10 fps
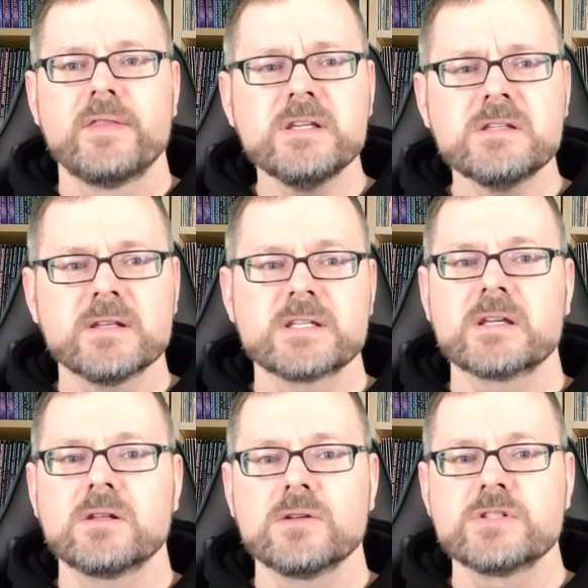This
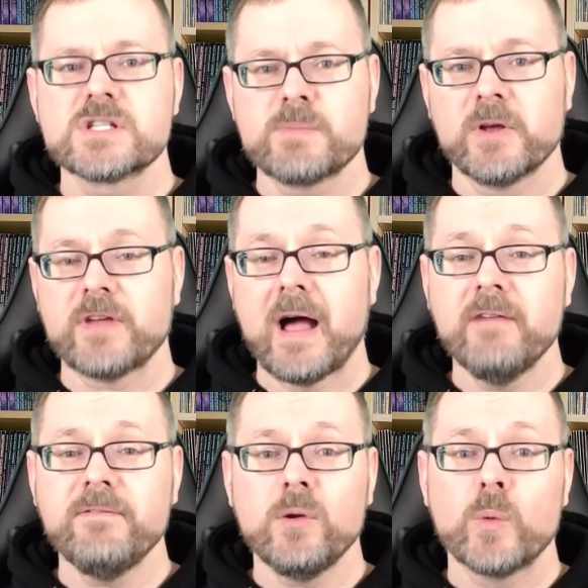list includes the spells
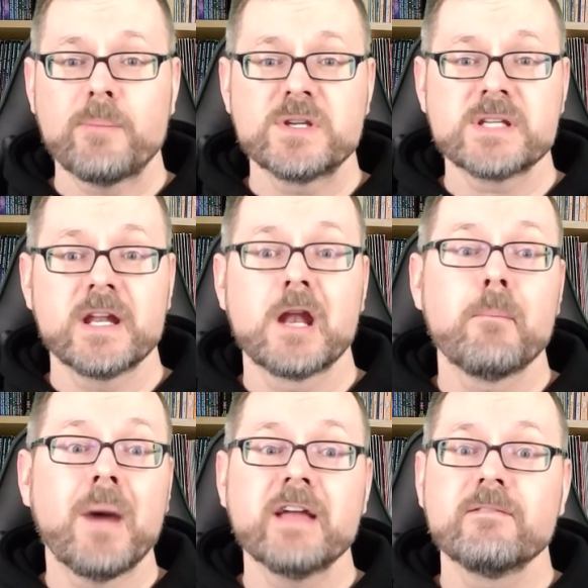I felt represented
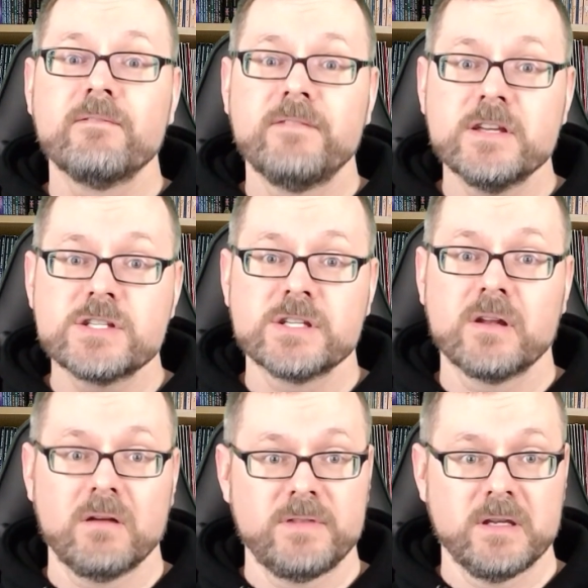my
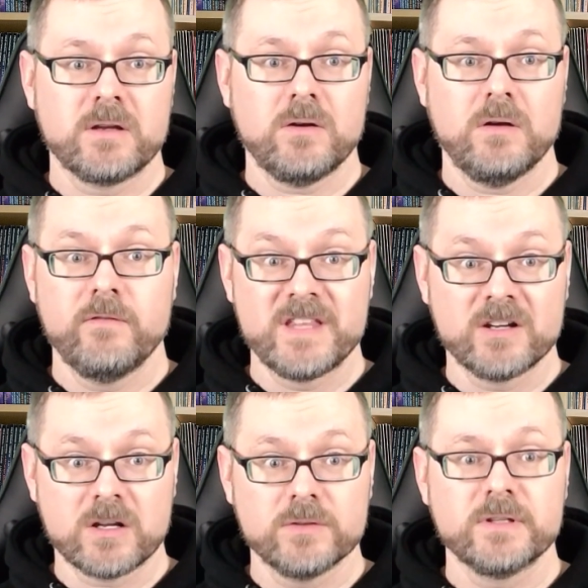vision of the
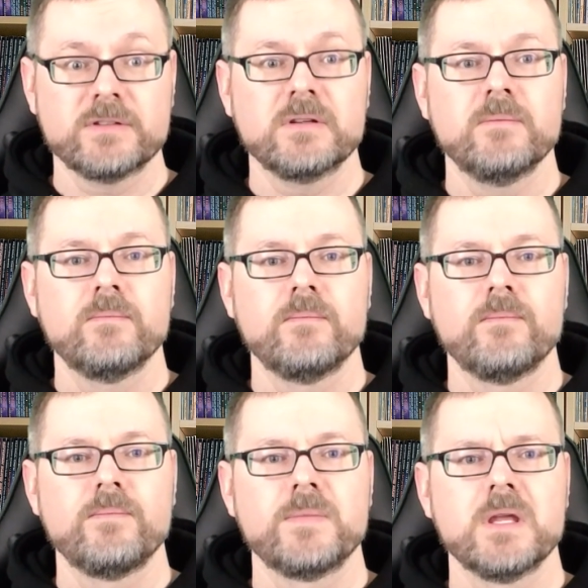Occultist.
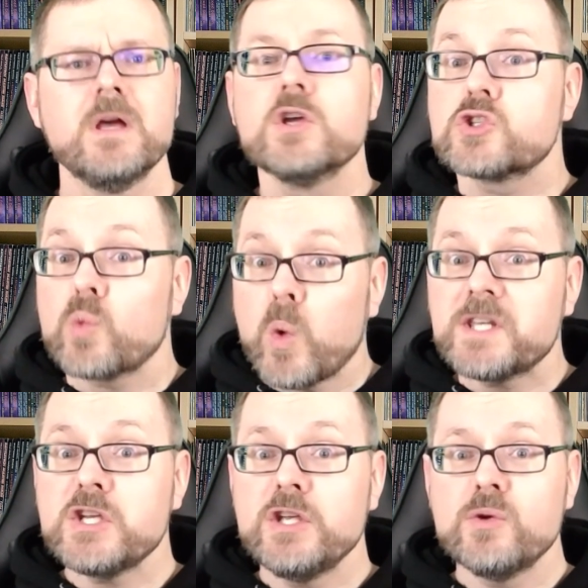So
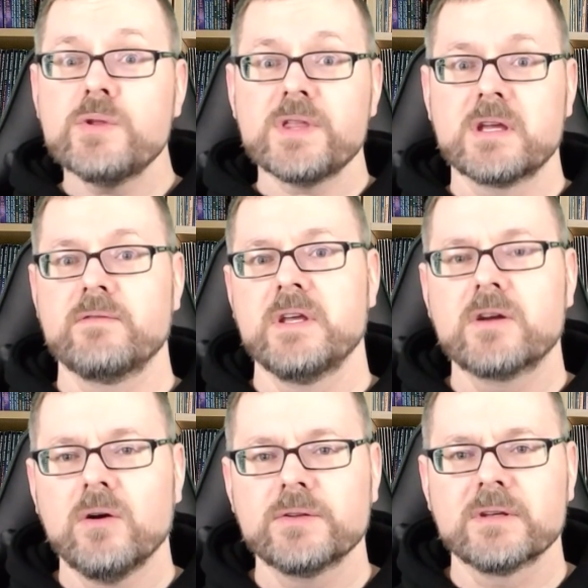what do you think of the
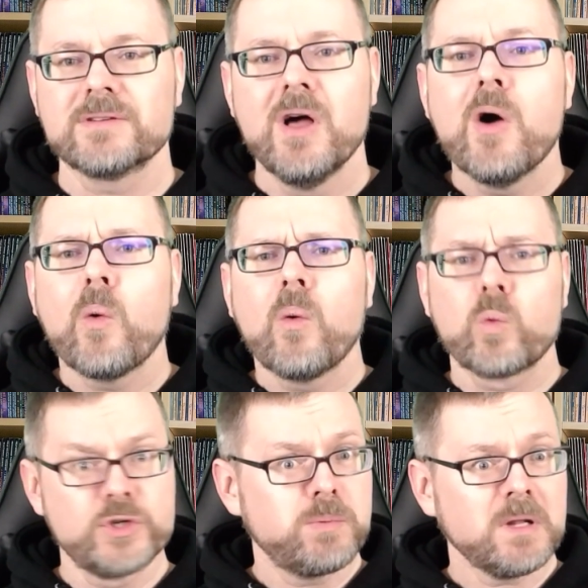Occultist?
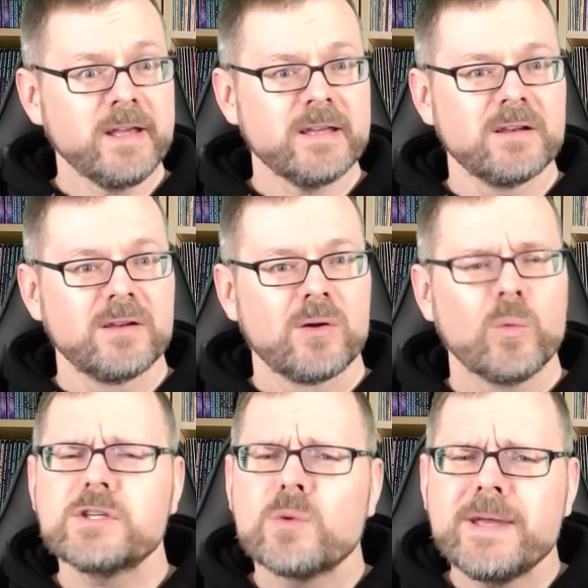Would you play it?
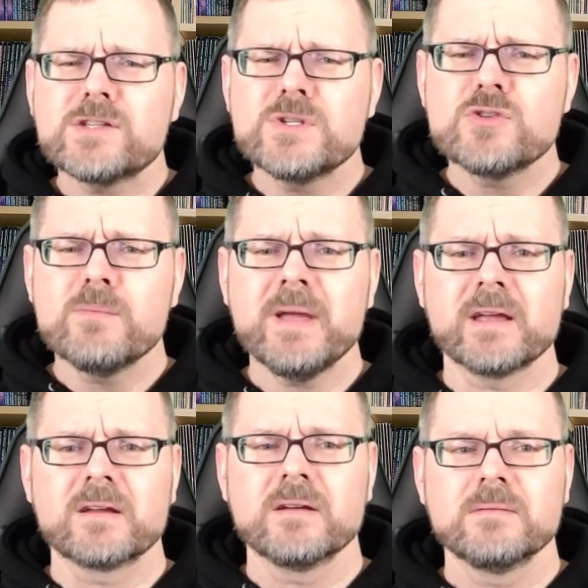What tweaks would you
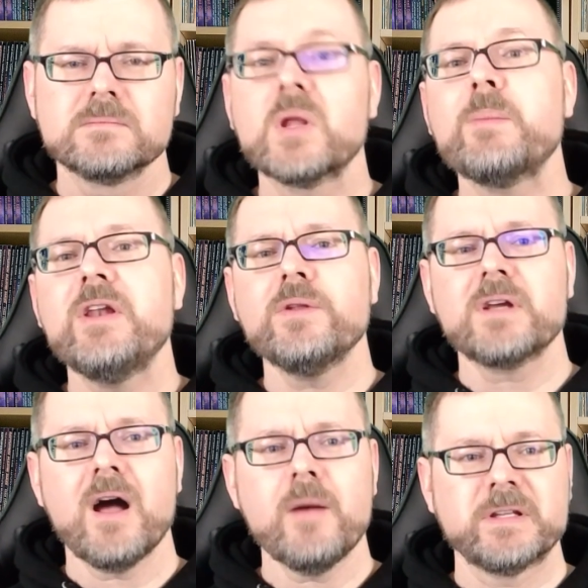make? Let me know in
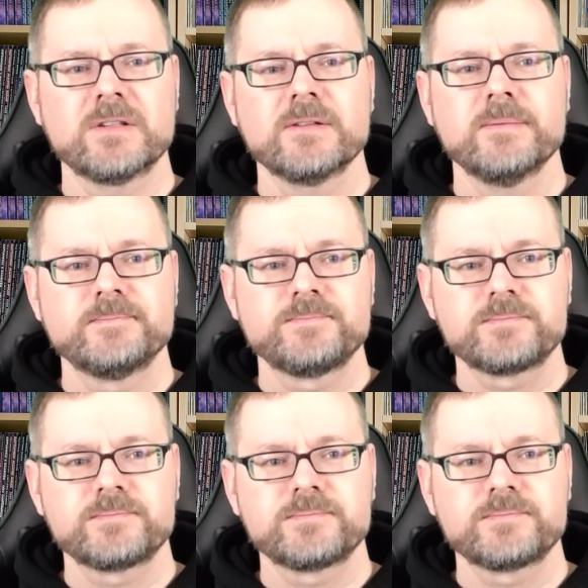the comments.